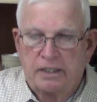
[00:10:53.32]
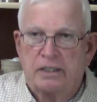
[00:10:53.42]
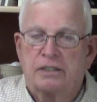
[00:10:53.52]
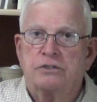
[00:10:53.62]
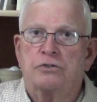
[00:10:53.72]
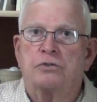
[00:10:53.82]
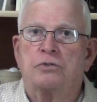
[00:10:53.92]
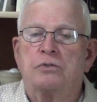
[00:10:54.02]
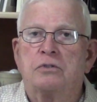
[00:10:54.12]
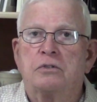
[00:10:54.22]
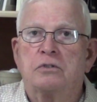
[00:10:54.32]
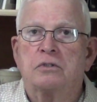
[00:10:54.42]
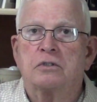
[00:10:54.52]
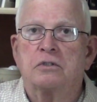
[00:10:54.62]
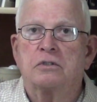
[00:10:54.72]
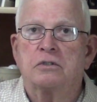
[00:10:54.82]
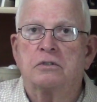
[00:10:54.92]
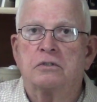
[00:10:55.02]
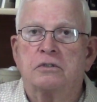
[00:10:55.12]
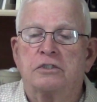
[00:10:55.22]
So
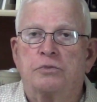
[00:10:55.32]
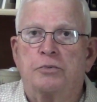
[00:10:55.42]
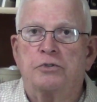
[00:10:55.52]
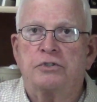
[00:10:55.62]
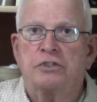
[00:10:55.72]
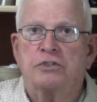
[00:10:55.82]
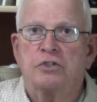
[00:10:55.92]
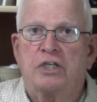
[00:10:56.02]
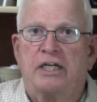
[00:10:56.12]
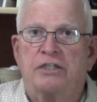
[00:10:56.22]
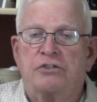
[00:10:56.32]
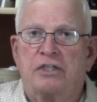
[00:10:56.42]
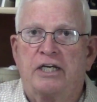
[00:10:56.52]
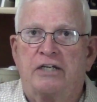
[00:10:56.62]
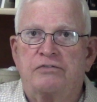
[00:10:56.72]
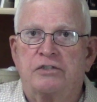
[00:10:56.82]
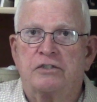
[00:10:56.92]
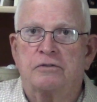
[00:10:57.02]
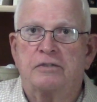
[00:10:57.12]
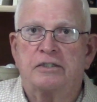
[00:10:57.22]
this person is going to actually have
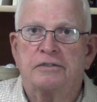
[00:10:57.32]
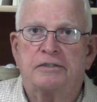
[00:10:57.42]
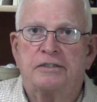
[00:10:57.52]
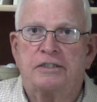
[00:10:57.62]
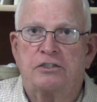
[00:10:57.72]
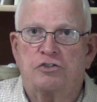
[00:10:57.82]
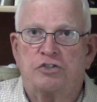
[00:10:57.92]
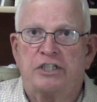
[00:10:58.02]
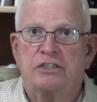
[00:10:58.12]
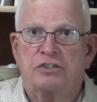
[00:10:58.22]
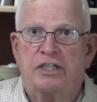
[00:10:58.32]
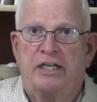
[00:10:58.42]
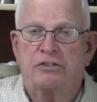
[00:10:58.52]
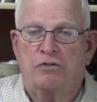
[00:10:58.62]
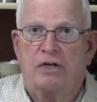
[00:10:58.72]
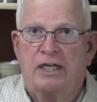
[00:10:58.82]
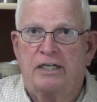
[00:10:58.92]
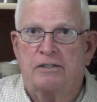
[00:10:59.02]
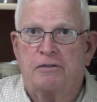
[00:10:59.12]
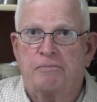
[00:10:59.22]
to, in a sense, stand
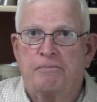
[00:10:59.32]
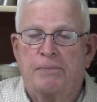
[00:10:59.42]
trial.